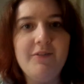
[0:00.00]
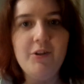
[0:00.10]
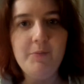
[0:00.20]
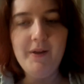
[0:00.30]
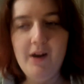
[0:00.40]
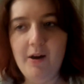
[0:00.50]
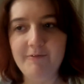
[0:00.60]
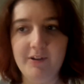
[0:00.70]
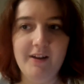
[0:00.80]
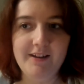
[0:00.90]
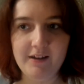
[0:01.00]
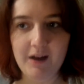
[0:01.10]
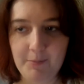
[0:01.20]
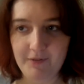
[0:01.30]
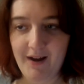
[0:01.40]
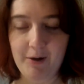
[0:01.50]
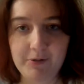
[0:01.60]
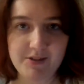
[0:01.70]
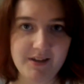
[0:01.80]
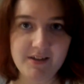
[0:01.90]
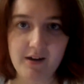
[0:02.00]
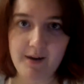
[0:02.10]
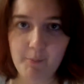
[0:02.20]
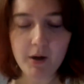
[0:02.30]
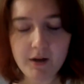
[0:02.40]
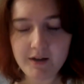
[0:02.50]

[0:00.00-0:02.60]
I've only been up for like a couple of hours at a time,